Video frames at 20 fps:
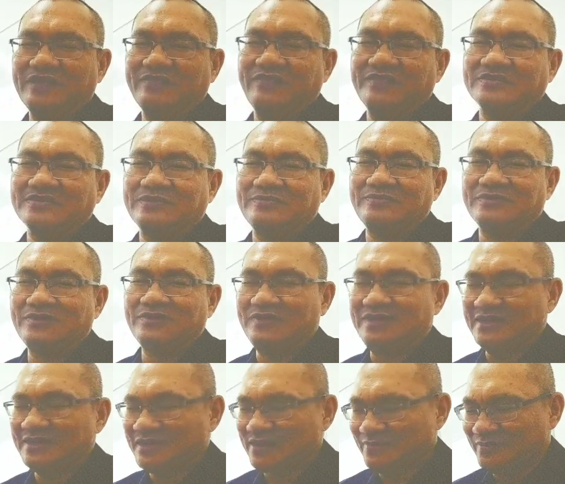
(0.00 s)
for example, or
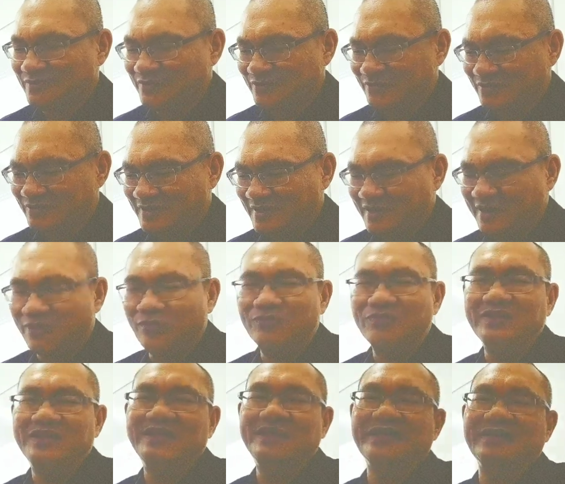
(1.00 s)
let them do their
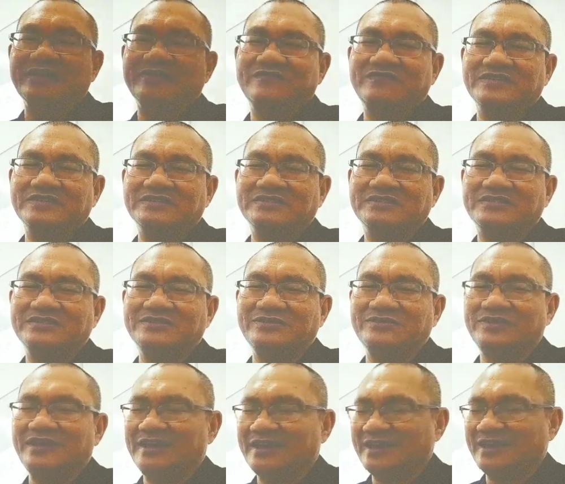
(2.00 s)
own thing first,
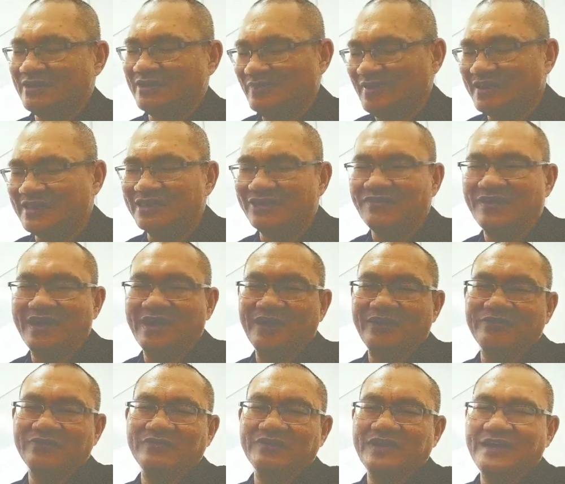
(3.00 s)
so they can mingle
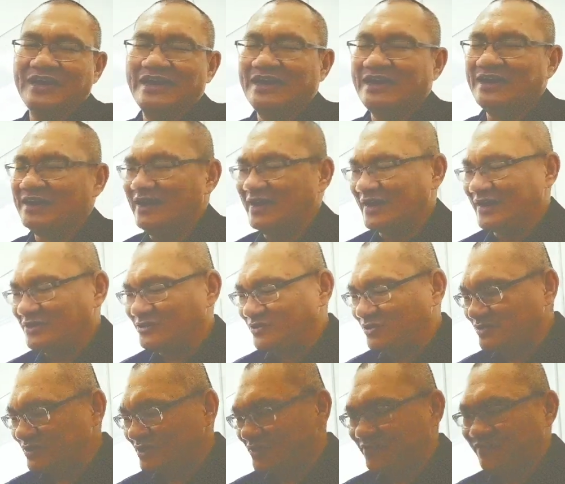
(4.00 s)
around, they can
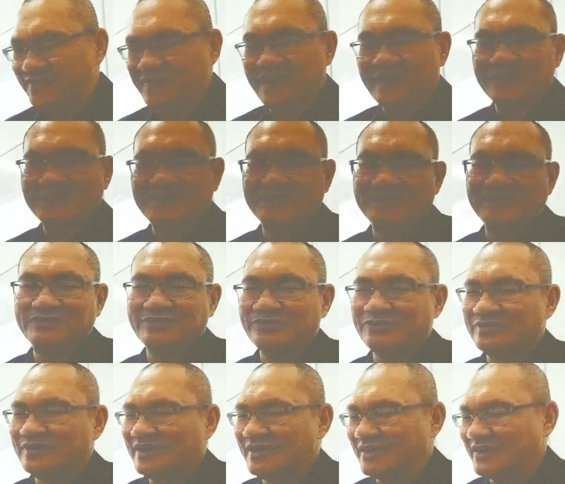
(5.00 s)
talk to their friends,
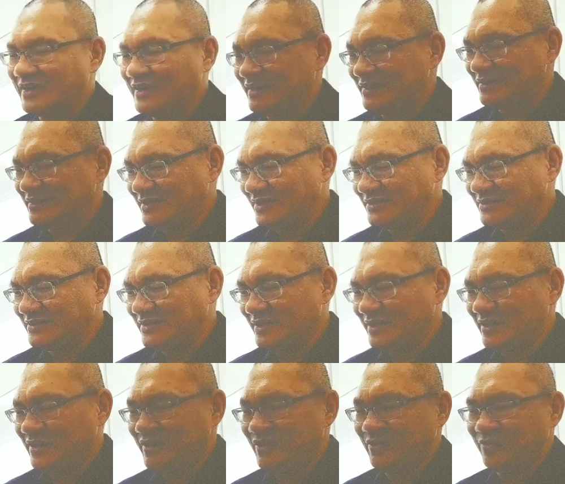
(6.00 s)
or they can just
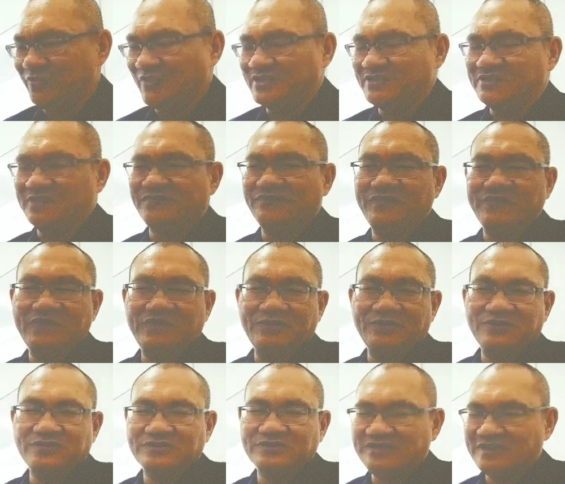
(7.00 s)
watch some
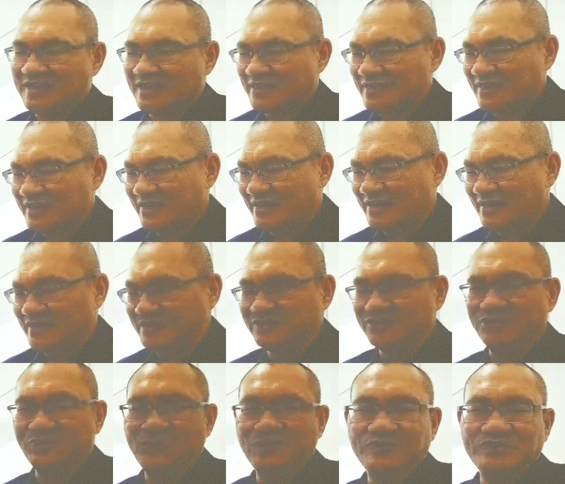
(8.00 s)
videos here and there, listen
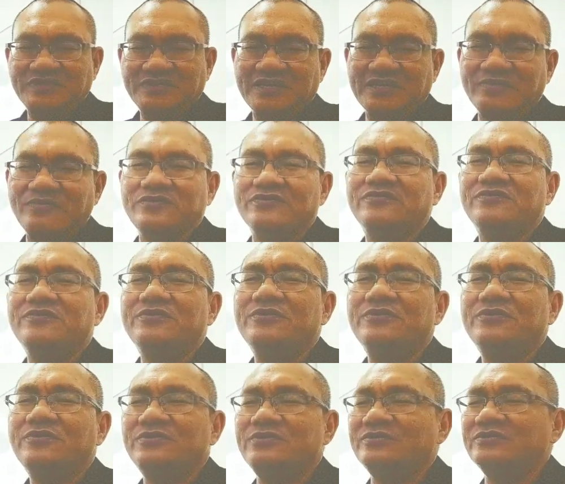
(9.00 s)
to music
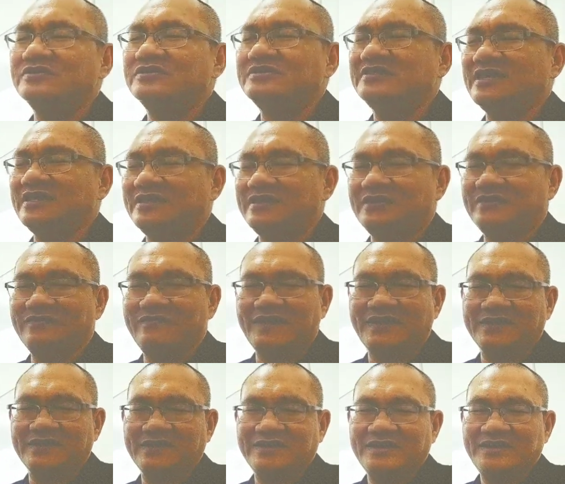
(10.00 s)
before you start the
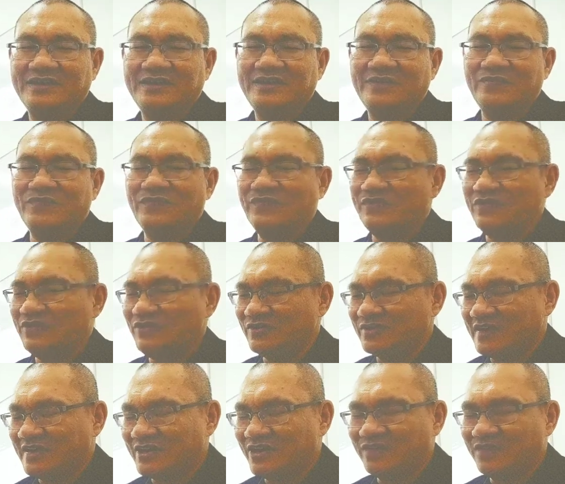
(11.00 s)
event, before you
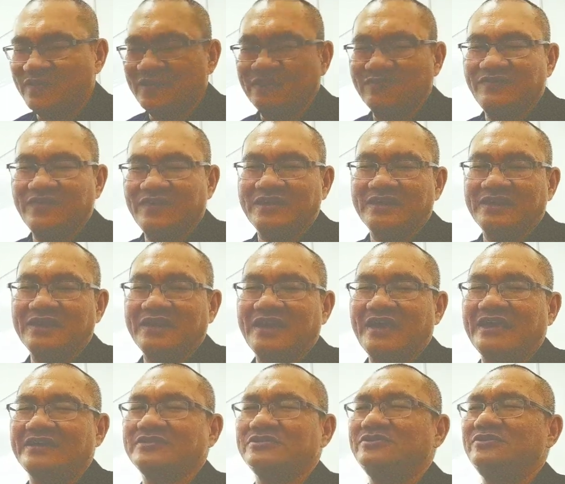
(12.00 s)
kick off the event.
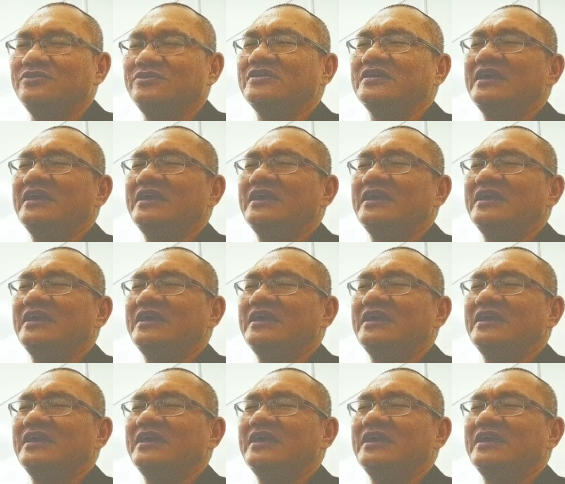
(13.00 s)
As long